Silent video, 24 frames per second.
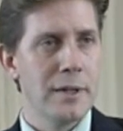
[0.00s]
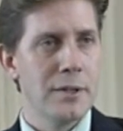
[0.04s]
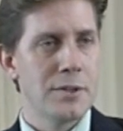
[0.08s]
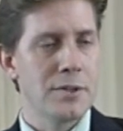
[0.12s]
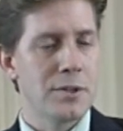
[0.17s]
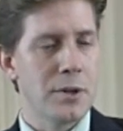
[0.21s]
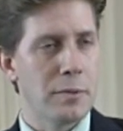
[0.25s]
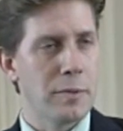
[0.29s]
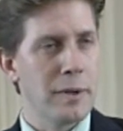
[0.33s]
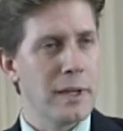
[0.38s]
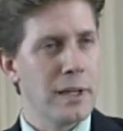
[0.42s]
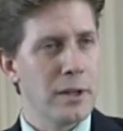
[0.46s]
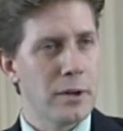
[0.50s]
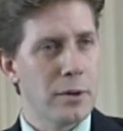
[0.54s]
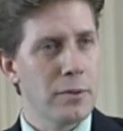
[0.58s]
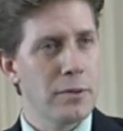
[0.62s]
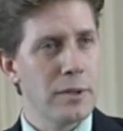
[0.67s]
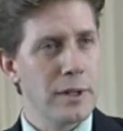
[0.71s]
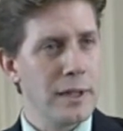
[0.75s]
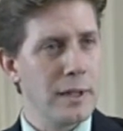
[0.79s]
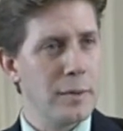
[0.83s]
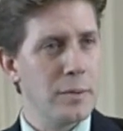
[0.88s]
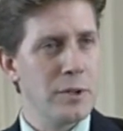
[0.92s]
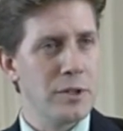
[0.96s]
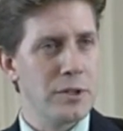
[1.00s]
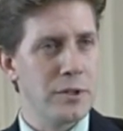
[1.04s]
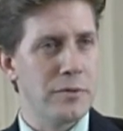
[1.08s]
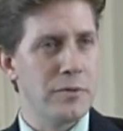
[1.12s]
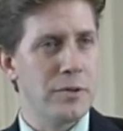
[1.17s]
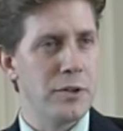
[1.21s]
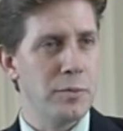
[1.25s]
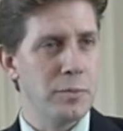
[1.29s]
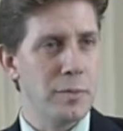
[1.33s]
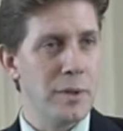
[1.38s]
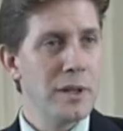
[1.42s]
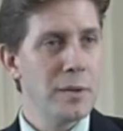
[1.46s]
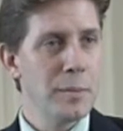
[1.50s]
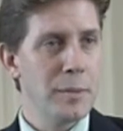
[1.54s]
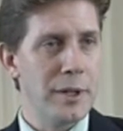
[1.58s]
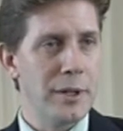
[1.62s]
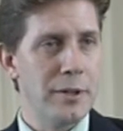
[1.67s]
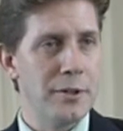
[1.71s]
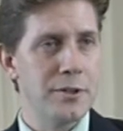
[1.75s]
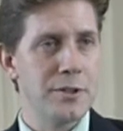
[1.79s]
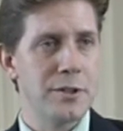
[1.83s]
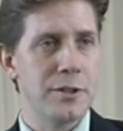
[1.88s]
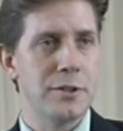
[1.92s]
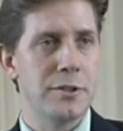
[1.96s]
So we can only image a few
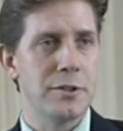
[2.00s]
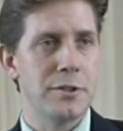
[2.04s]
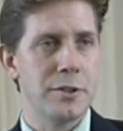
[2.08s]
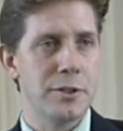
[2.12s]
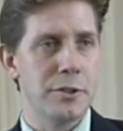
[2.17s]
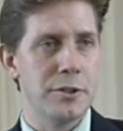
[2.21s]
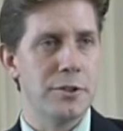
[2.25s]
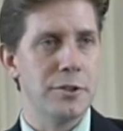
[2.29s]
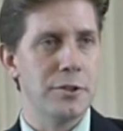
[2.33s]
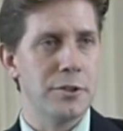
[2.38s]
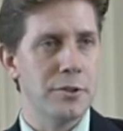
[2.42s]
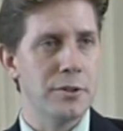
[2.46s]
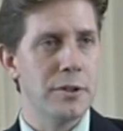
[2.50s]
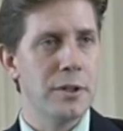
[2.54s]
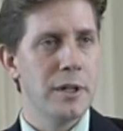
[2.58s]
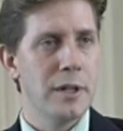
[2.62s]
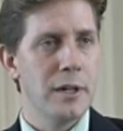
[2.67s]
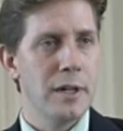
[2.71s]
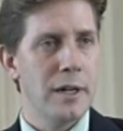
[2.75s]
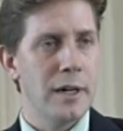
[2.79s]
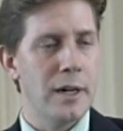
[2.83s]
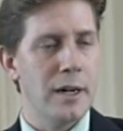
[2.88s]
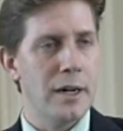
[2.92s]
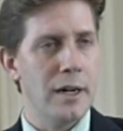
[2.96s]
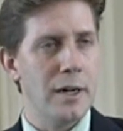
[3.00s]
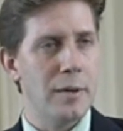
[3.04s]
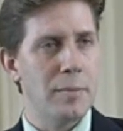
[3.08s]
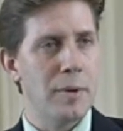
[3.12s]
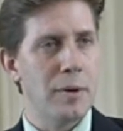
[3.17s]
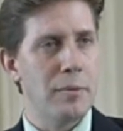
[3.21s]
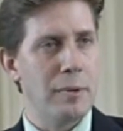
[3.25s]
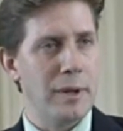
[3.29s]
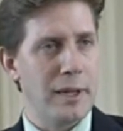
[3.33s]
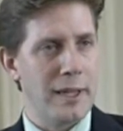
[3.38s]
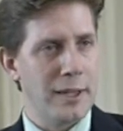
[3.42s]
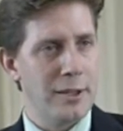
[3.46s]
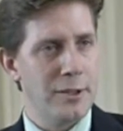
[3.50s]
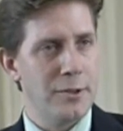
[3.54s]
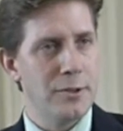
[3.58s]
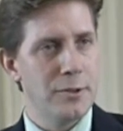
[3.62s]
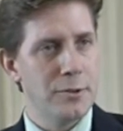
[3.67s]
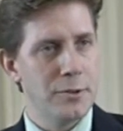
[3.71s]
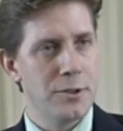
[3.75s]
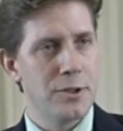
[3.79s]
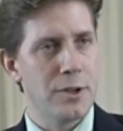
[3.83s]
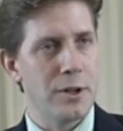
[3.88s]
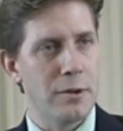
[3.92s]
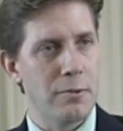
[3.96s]
millimeters into tissue, uh, but we can
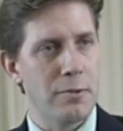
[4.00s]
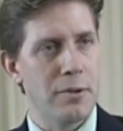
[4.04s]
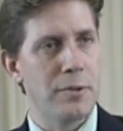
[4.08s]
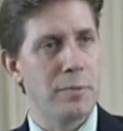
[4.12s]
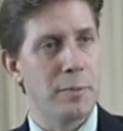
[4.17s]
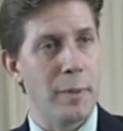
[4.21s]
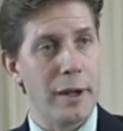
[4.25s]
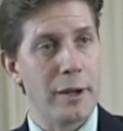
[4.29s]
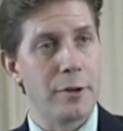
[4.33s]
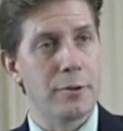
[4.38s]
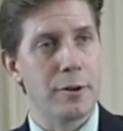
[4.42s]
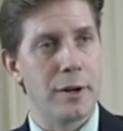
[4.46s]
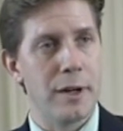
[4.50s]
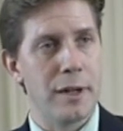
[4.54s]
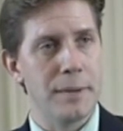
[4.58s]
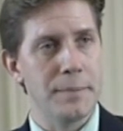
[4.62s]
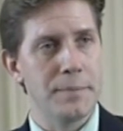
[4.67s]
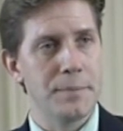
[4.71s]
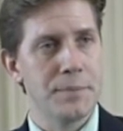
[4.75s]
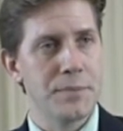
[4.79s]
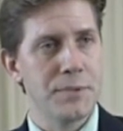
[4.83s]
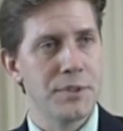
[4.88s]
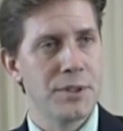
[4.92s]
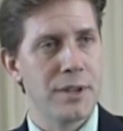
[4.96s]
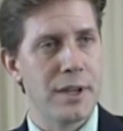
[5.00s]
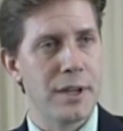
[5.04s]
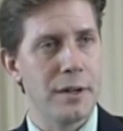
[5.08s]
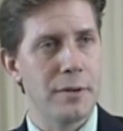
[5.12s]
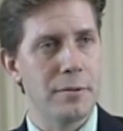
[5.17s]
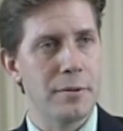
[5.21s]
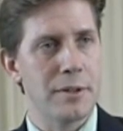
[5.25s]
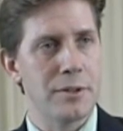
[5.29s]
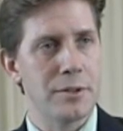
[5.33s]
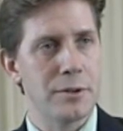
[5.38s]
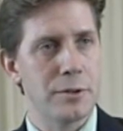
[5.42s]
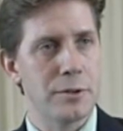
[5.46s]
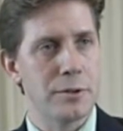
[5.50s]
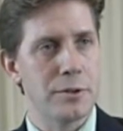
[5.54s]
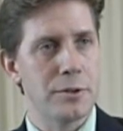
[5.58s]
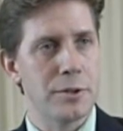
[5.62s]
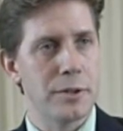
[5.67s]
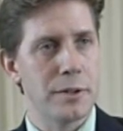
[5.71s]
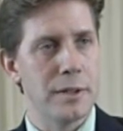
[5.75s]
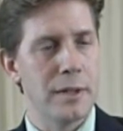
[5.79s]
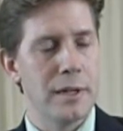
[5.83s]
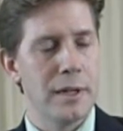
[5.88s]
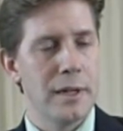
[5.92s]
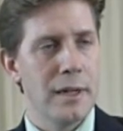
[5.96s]
do so with micron scale resolution.